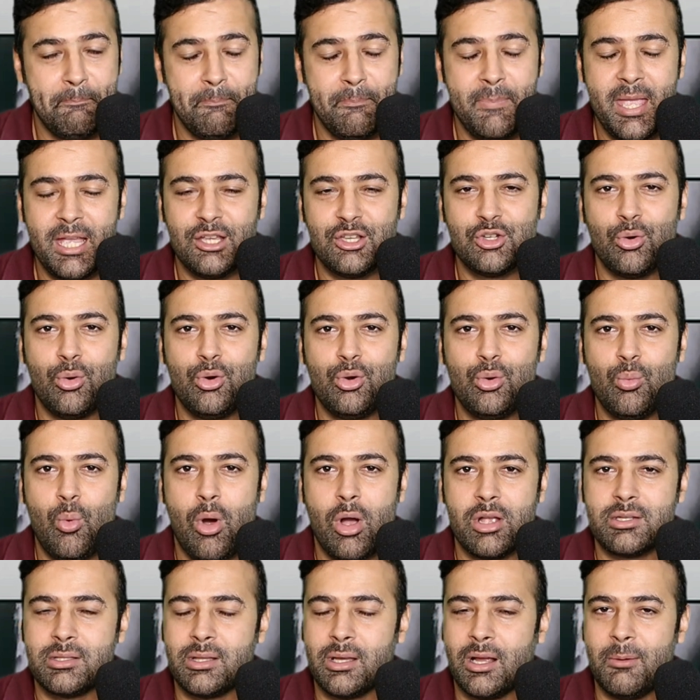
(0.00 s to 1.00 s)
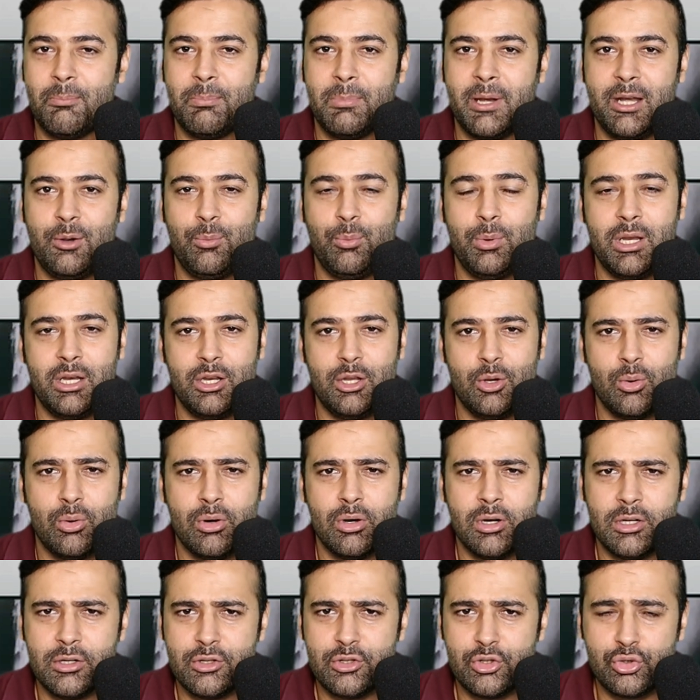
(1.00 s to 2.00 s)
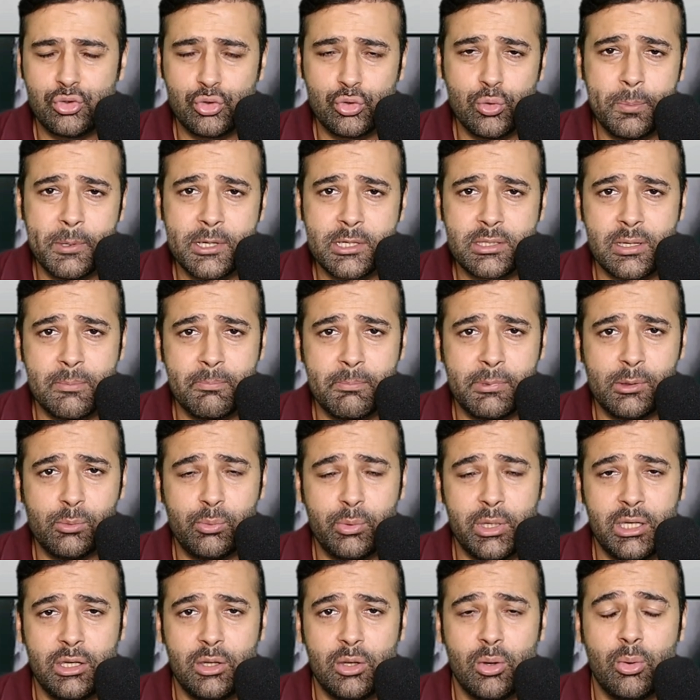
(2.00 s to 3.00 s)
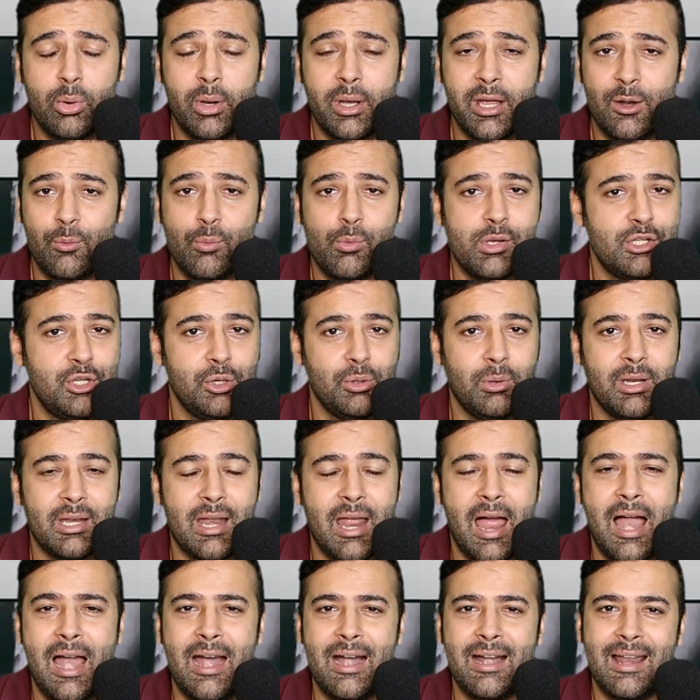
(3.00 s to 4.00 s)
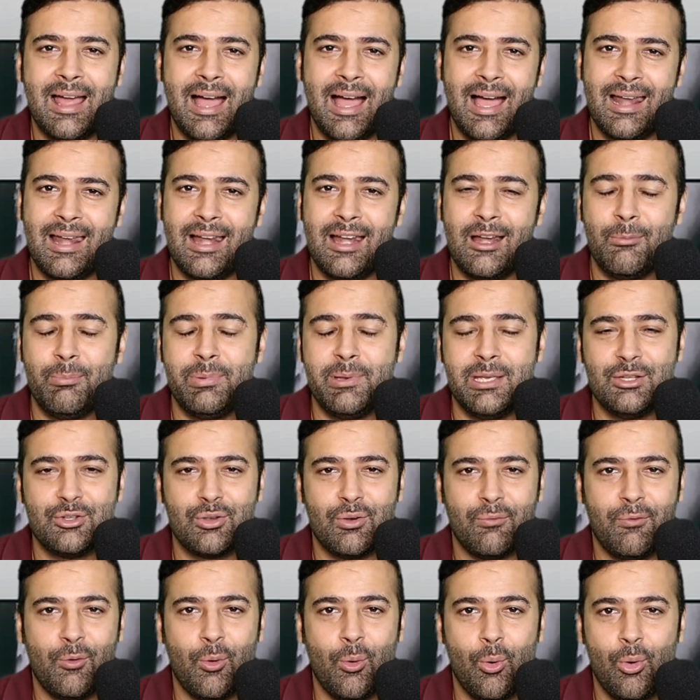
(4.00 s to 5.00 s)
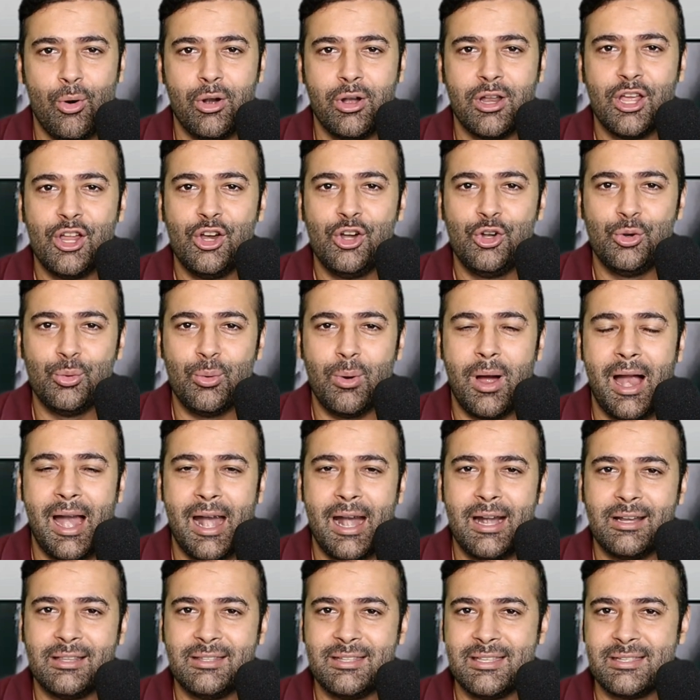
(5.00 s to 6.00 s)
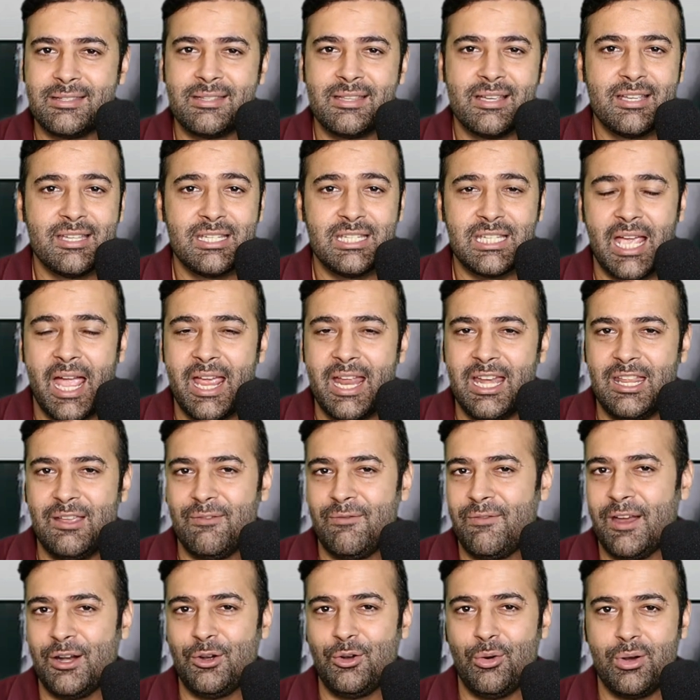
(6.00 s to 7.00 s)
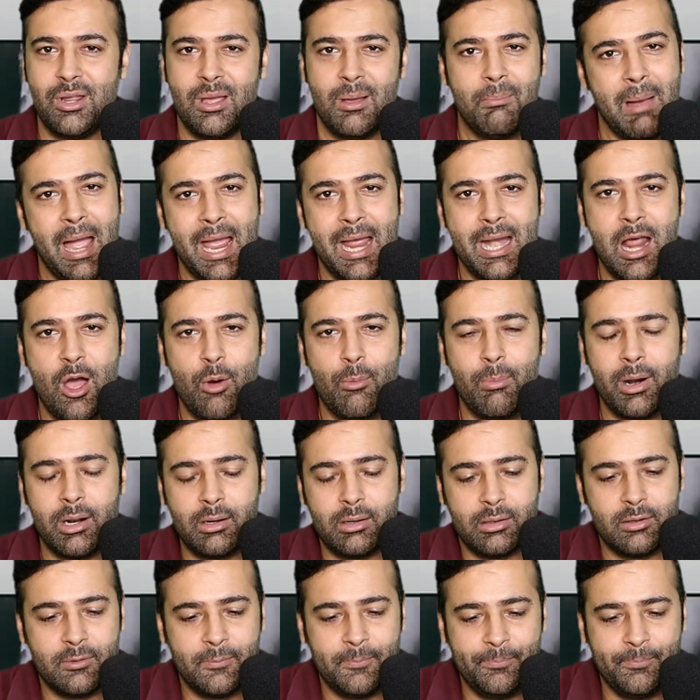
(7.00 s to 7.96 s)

make sure to watch the complete video. Super simple video in which you can add a little piece of code to add this shiny effect on your buy now button.